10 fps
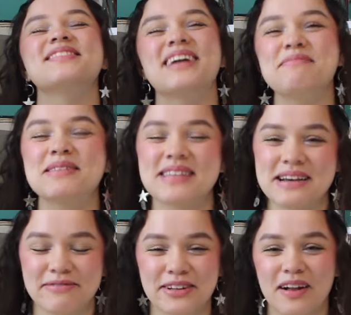what I've been
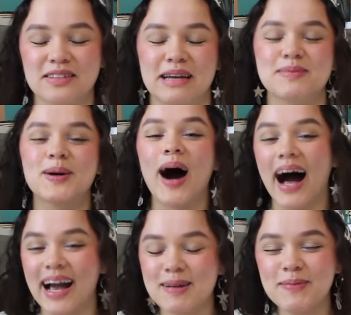saying for a long time. So
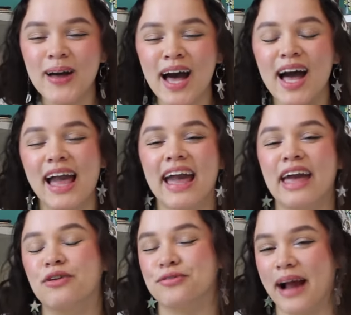I'm
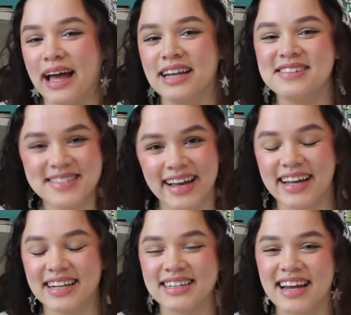a red
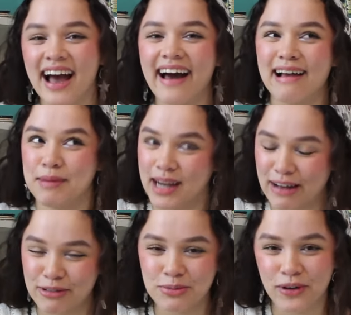sun, I'm an
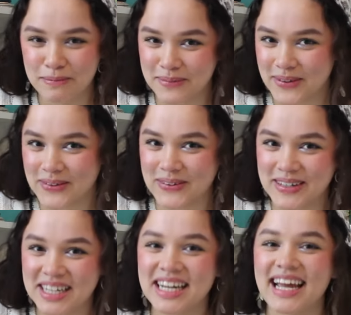Evermore
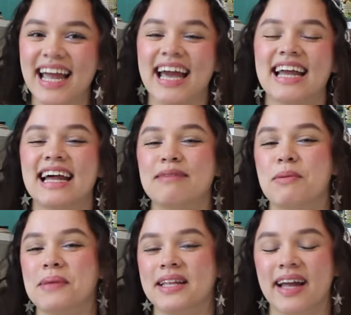moon, and I'm a
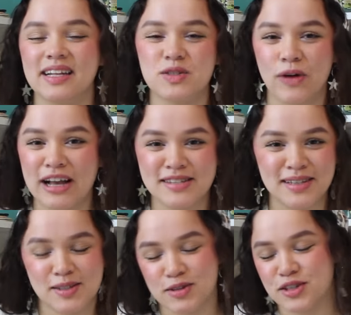Midnight's
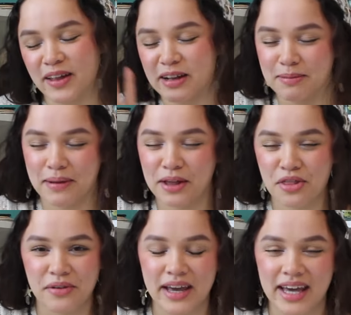rising. So it's like your big
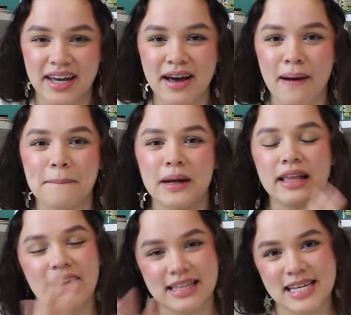three,
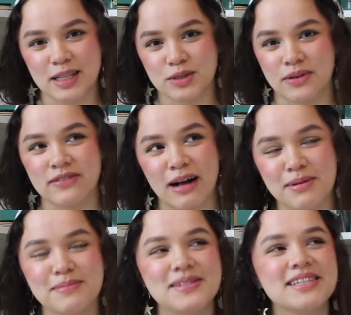but in Taylor Swift
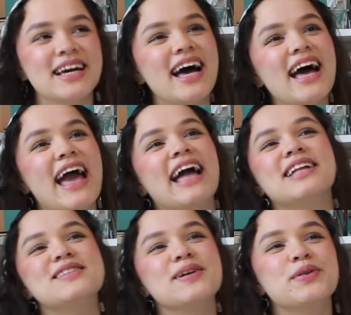albums.
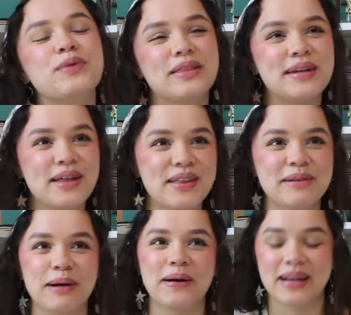And so the way that I think
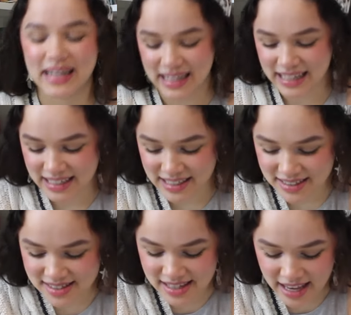about it
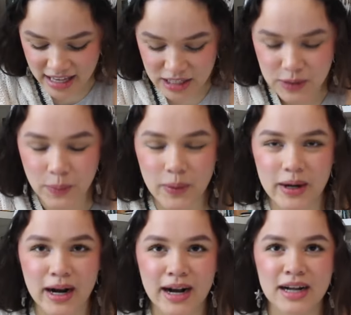is
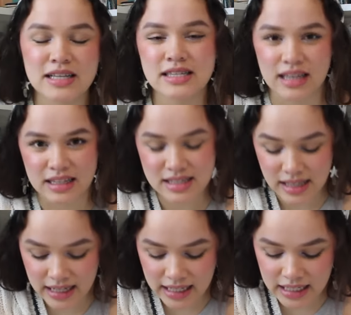your sun
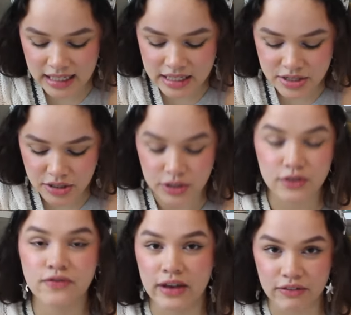sign is your
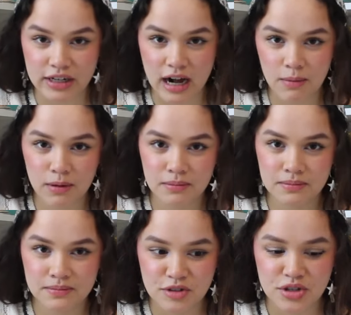favorite album.
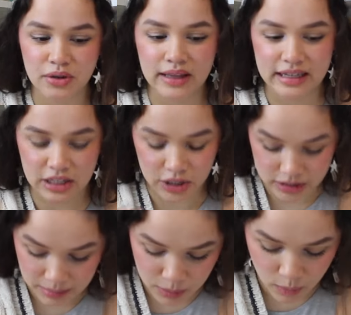So like your
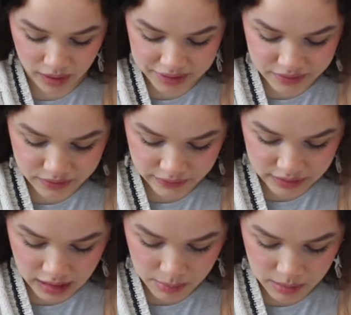number one
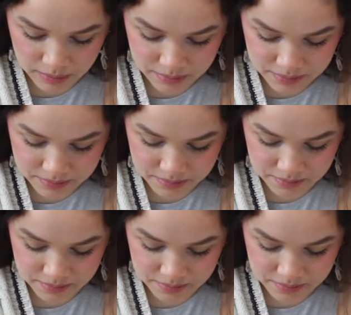favorite album,